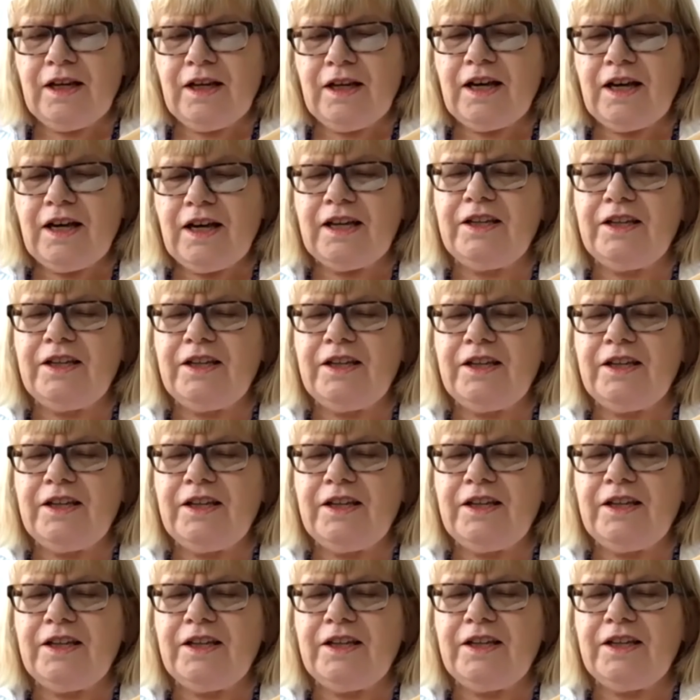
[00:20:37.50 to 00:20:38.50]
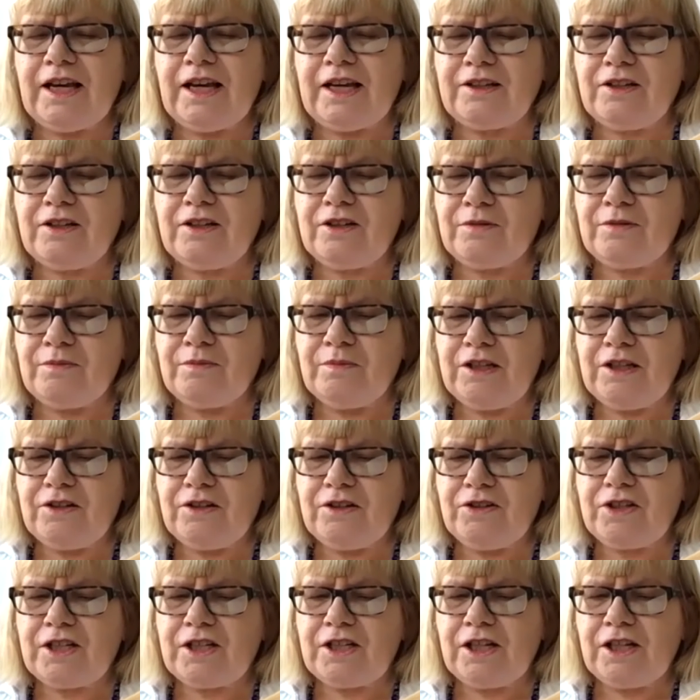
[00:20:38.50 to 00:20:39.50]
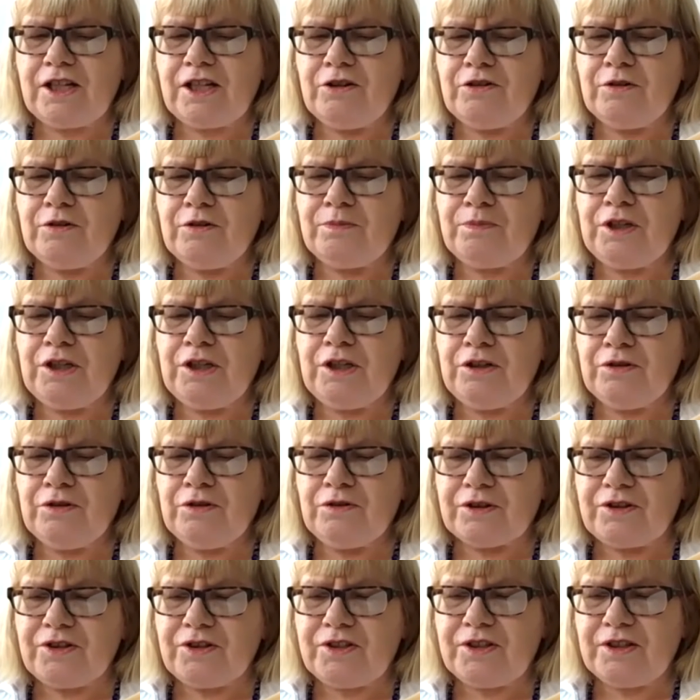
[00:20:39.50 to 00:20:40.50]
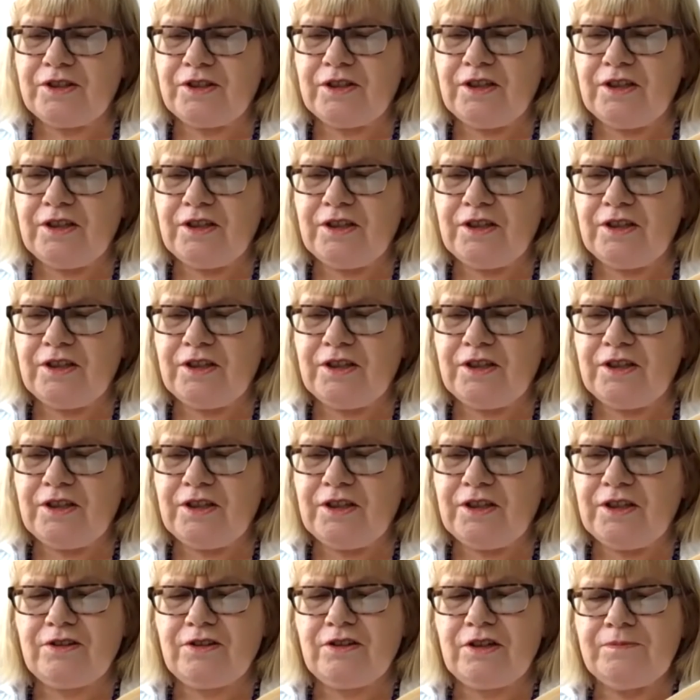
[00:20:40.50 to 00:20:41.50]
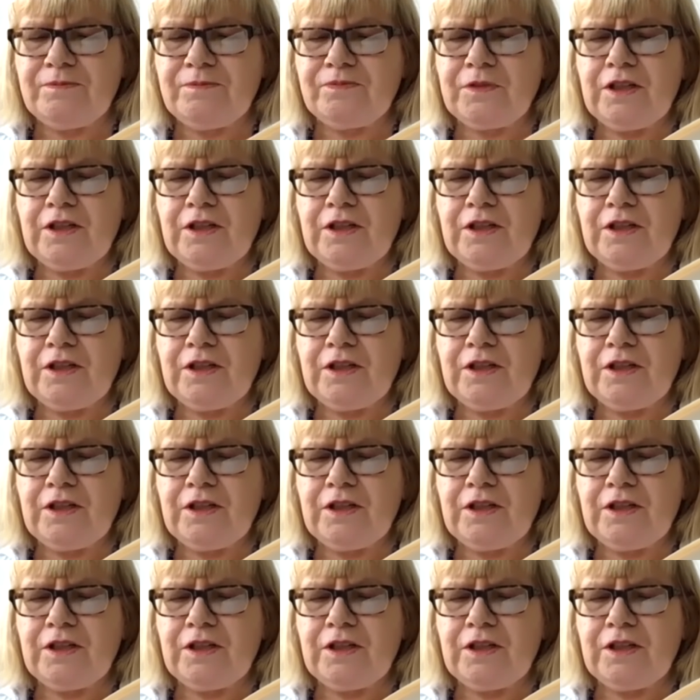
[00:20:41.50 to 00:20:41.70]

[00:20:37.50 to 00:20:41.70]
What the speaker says: A yellow light made a slow appearance in the east.